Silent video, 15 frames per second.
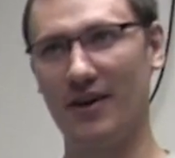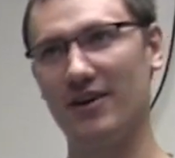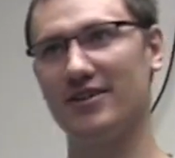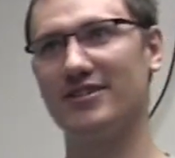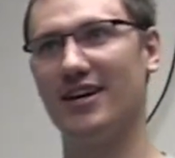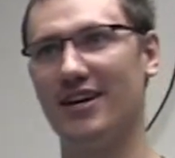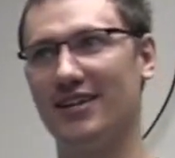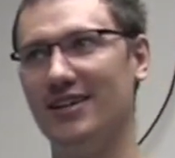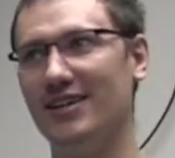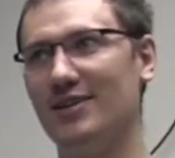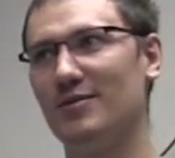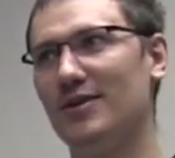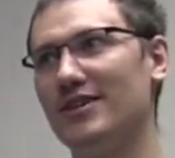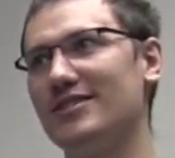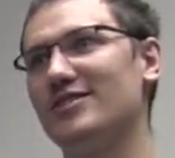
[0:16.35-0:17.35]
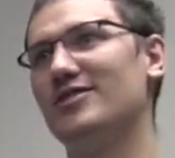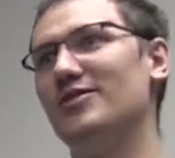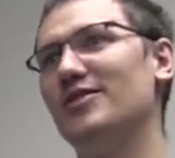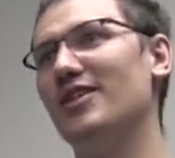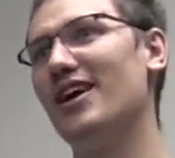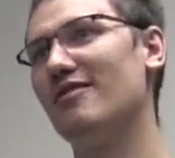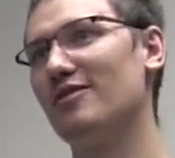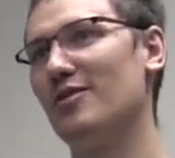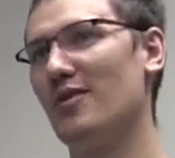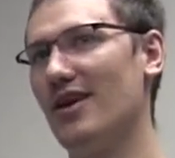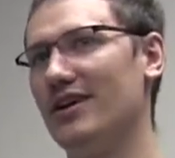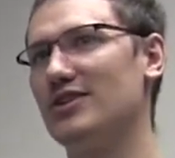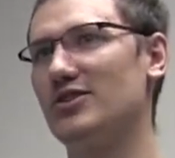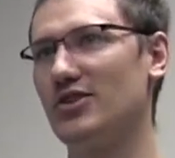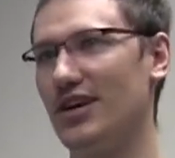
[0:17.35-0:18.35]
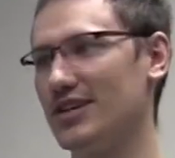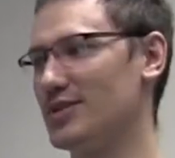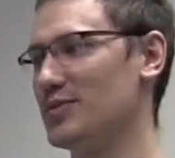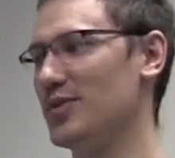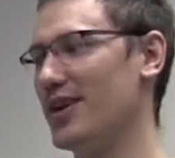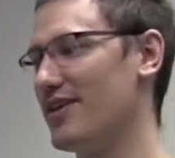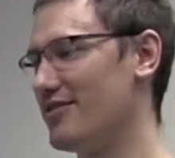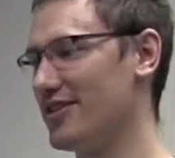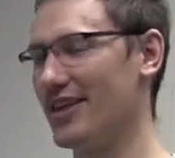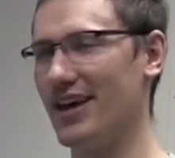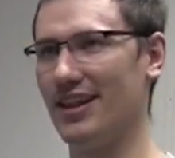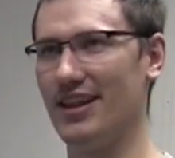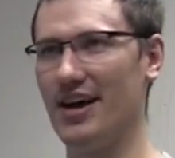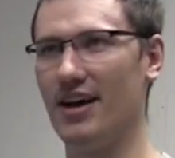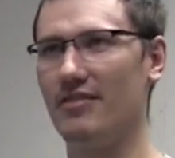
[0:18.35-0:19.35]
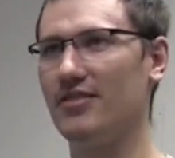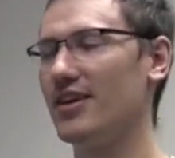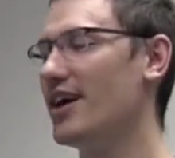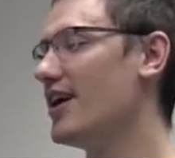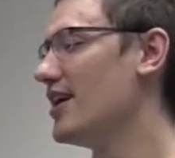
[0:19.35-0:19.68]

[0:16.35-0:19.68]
their technique was, so you never want to trust whatever they left.